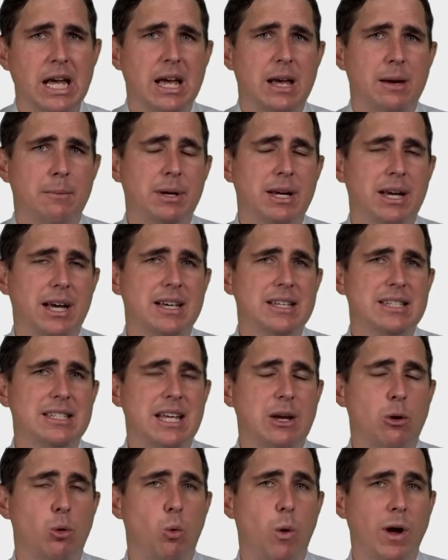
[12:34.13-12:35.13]
Because
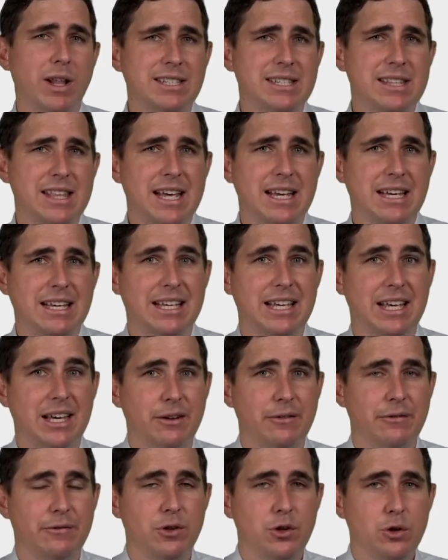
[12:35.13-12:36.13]
once they
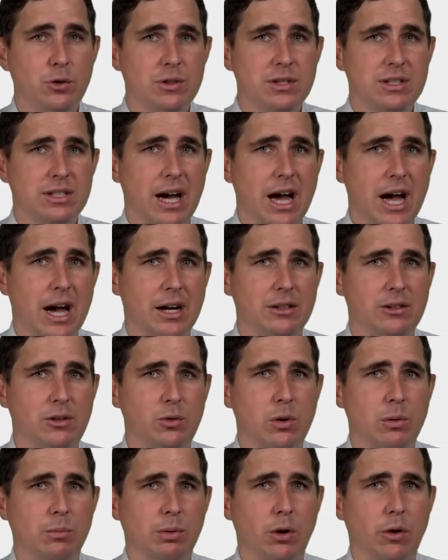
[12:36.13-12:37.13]
give new stock to
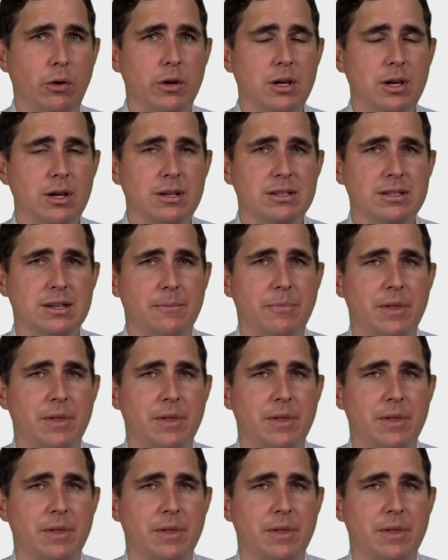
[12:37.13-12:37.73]
employees,